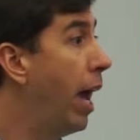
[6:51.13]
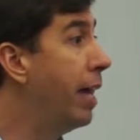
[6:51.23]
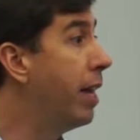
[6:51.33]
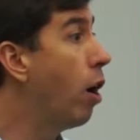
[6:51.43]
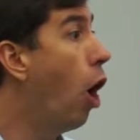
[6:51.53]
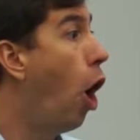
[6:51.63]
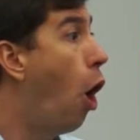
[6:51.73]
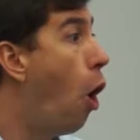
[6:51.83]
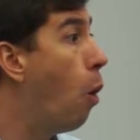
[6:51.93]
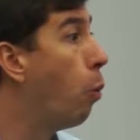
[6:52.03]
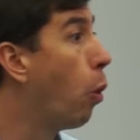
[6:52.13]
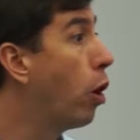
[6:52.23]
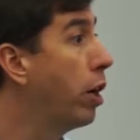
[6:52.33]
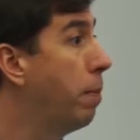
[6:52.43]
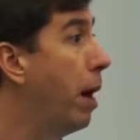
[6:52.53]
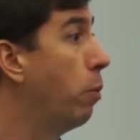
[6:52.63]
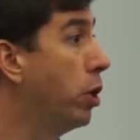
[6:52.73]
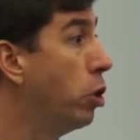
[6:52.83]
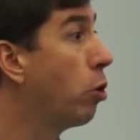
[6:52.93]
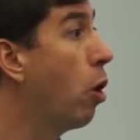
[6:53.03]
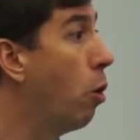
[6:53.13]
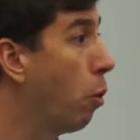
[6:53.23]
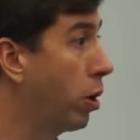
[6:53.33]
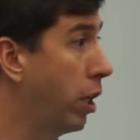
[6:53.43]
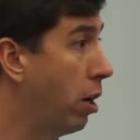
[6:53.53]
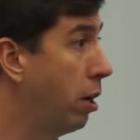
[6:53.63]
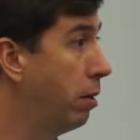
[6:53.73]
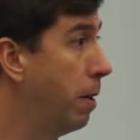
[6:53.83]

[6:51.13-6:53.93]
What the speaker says: and they're all worried about what you're all working on.